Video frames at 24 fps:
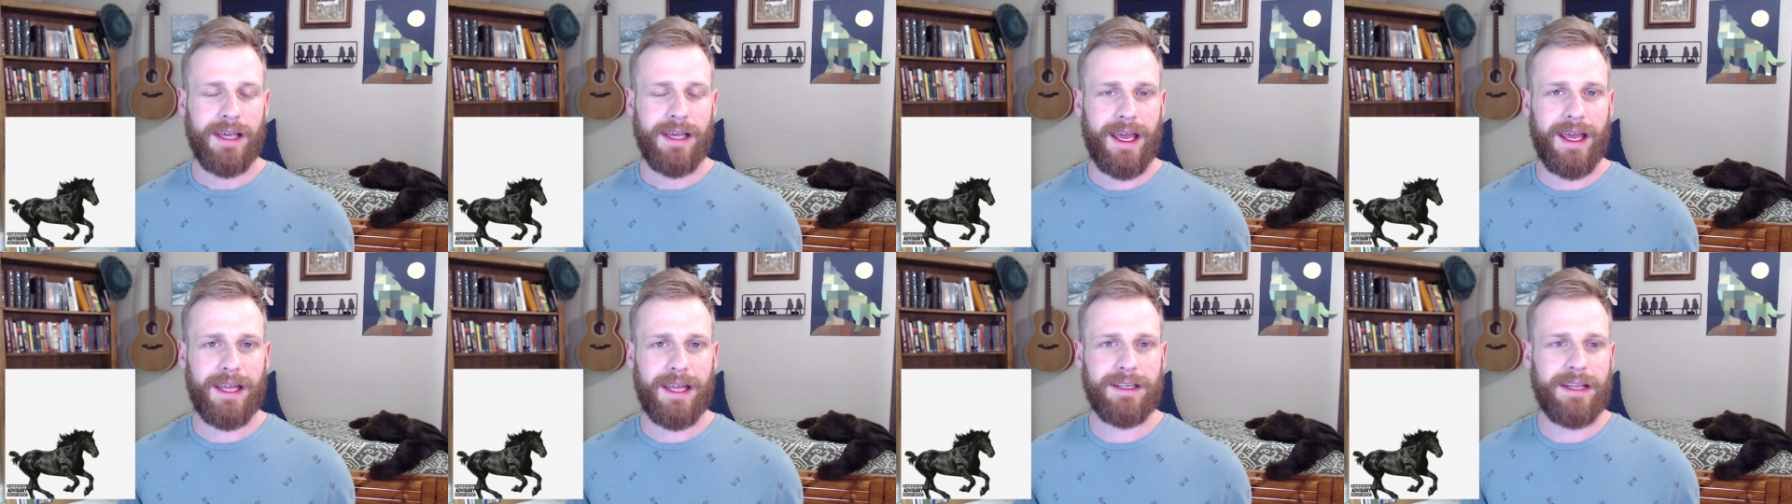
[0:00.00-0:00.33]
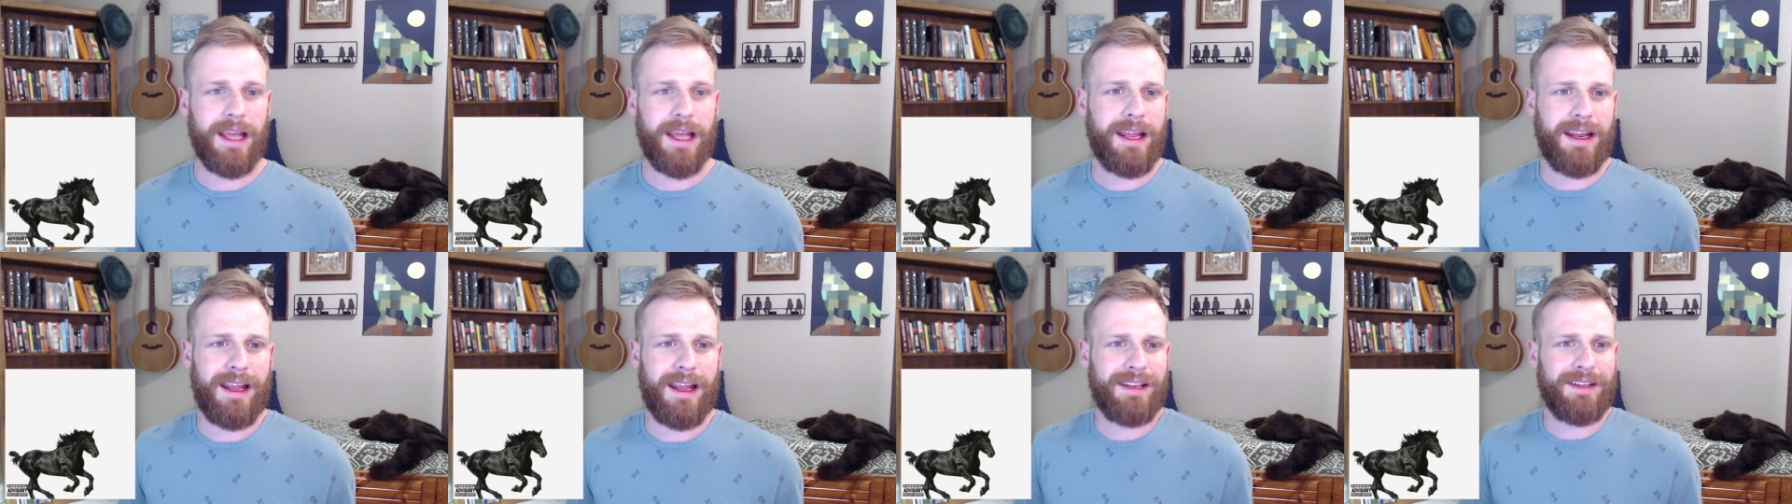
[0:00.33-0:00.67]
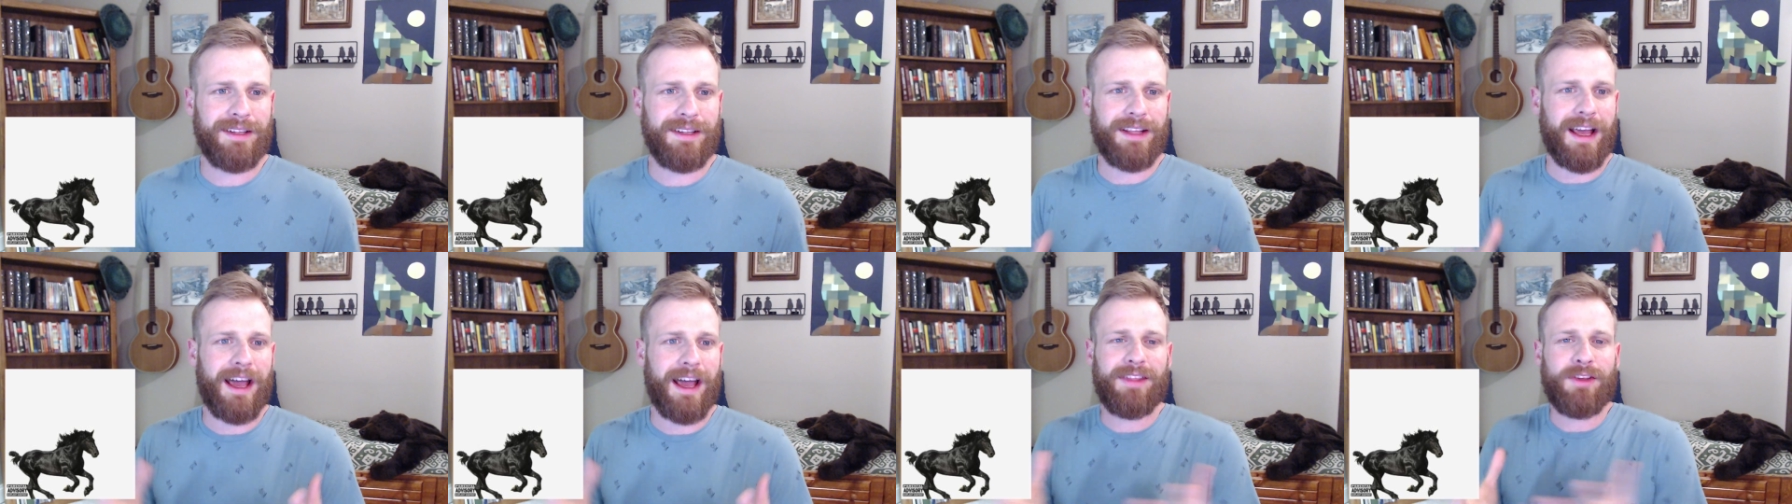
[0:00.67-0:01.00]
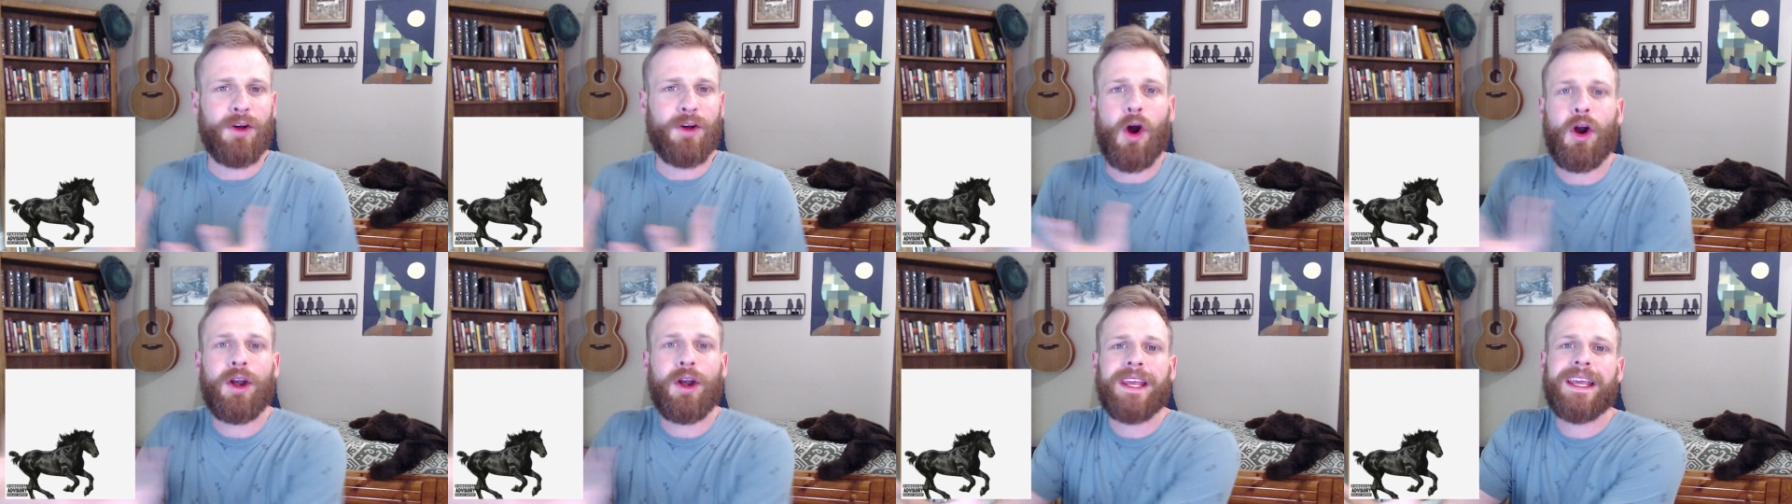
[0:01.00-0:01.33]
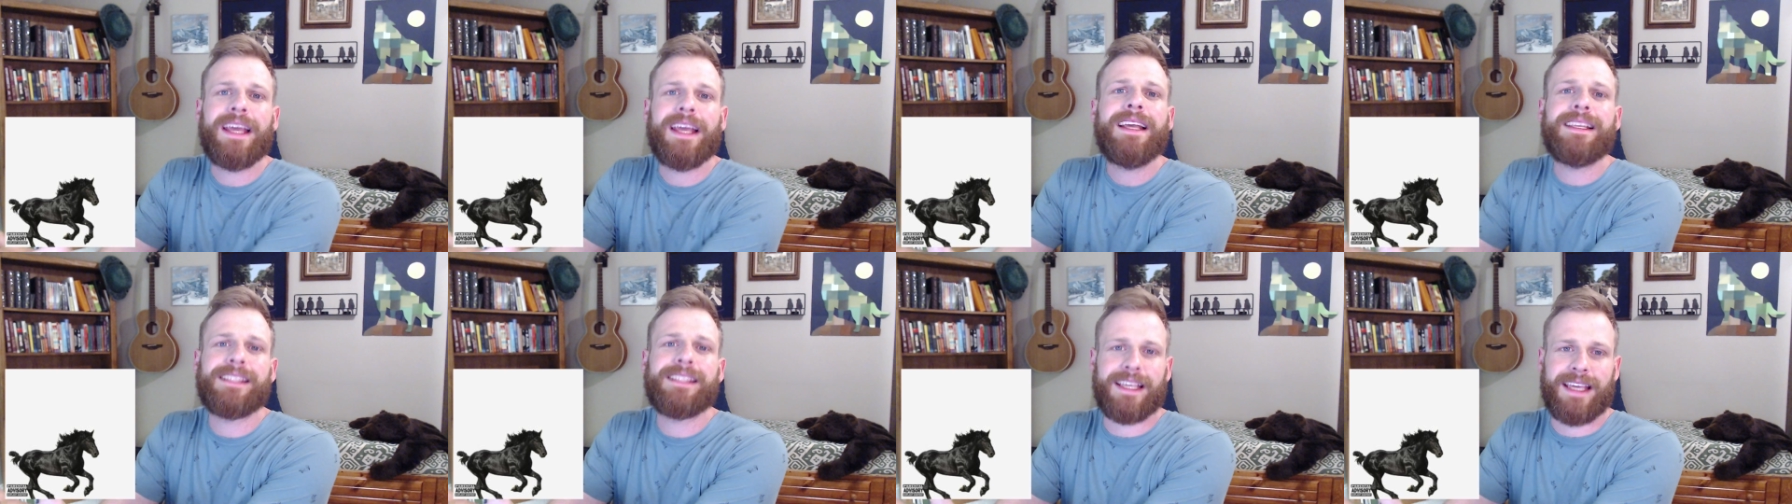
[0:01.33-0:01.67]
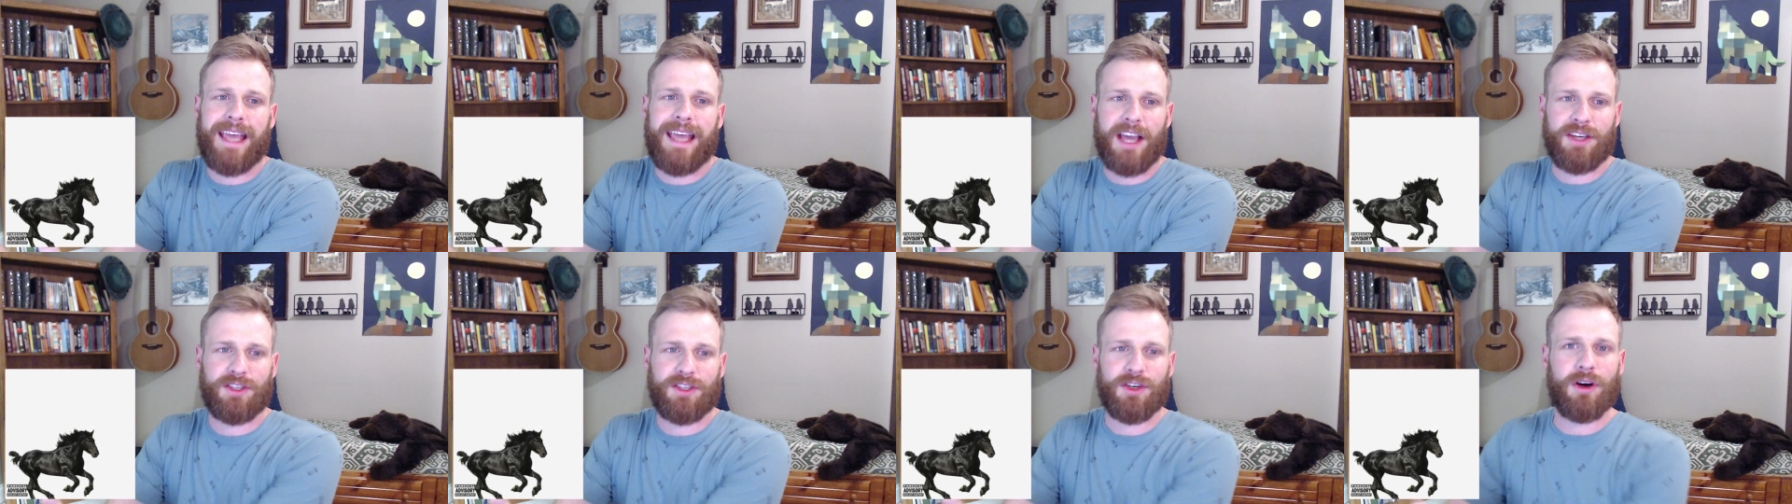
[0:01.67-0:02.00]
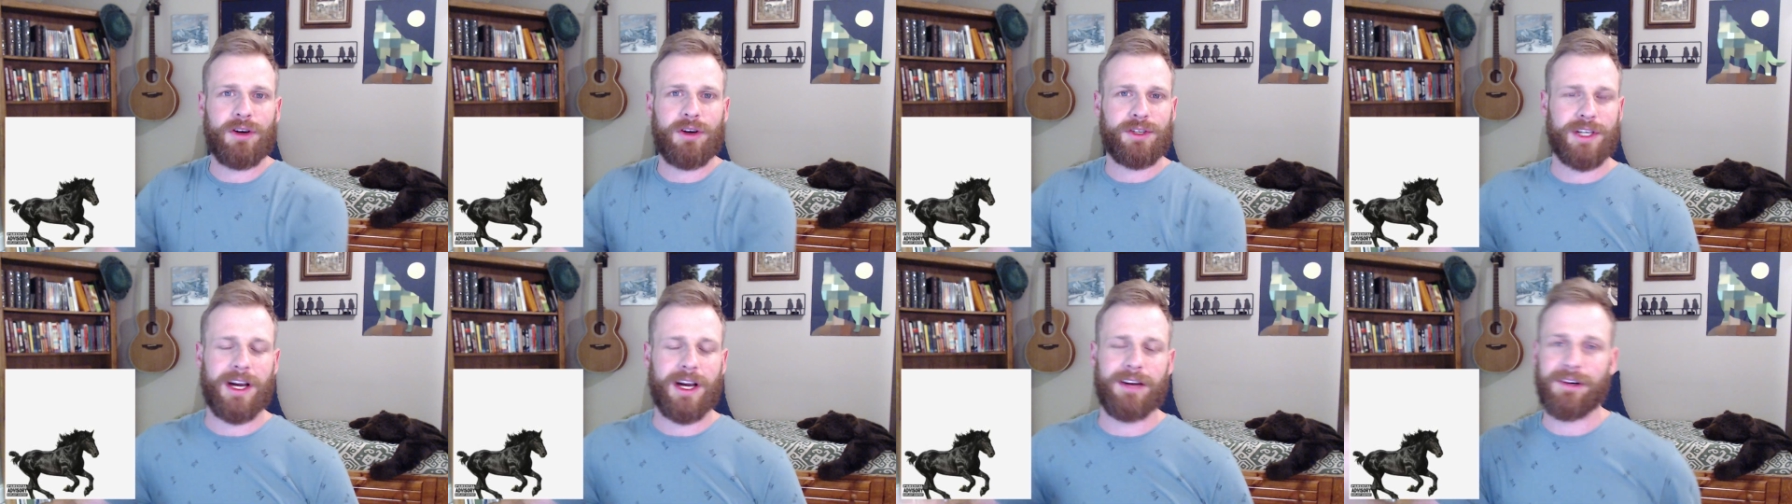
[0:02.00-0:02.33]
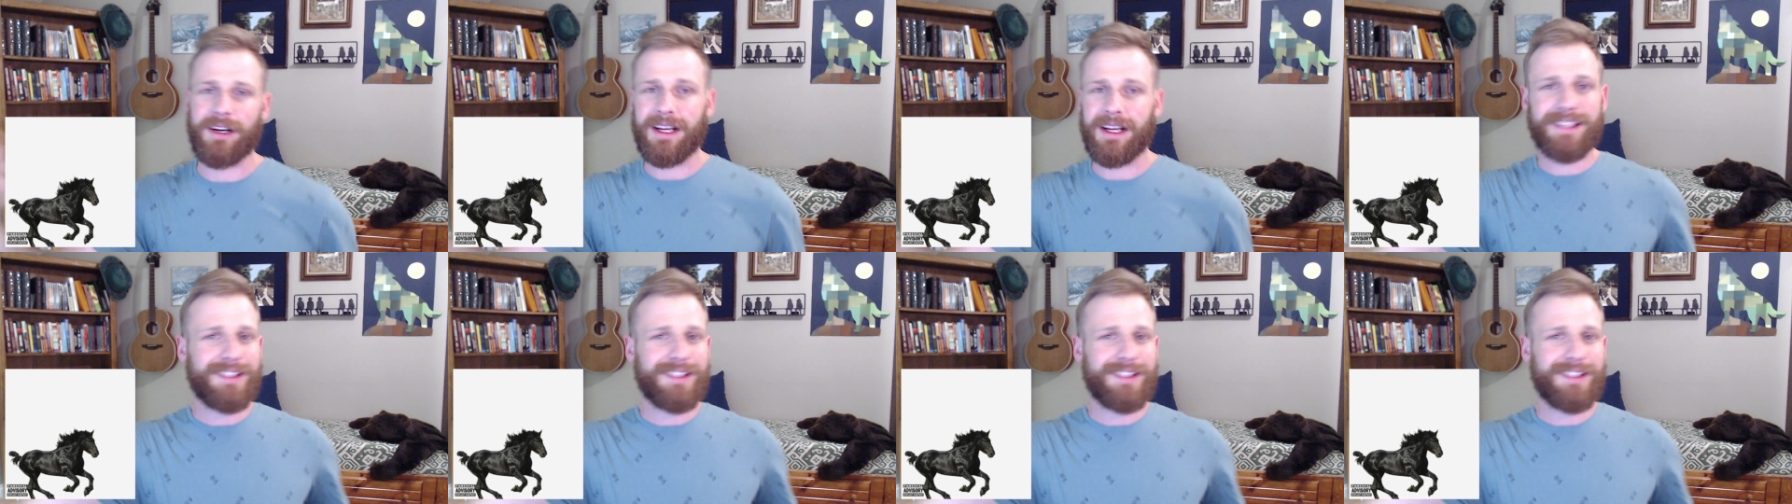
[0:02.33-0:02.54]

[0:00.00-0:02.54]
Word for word: And, and, and there already is a catch-all genre.